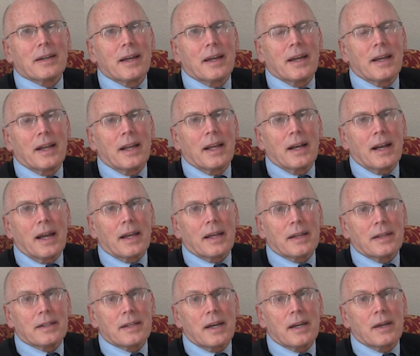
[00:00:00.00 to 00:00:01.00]
And I
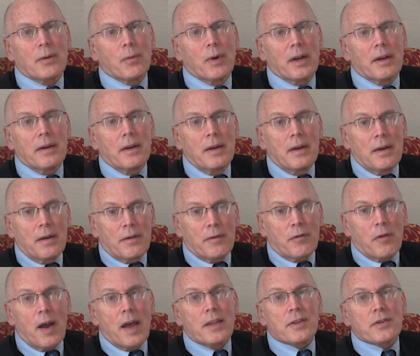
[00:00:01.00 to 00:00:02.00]
can tell you, when
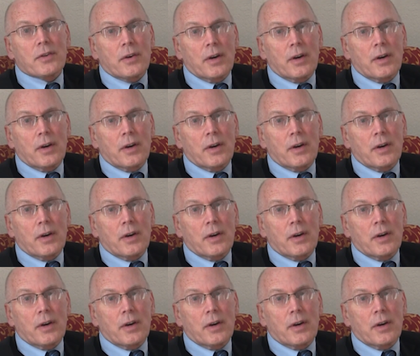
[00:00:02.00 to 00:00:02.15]
friends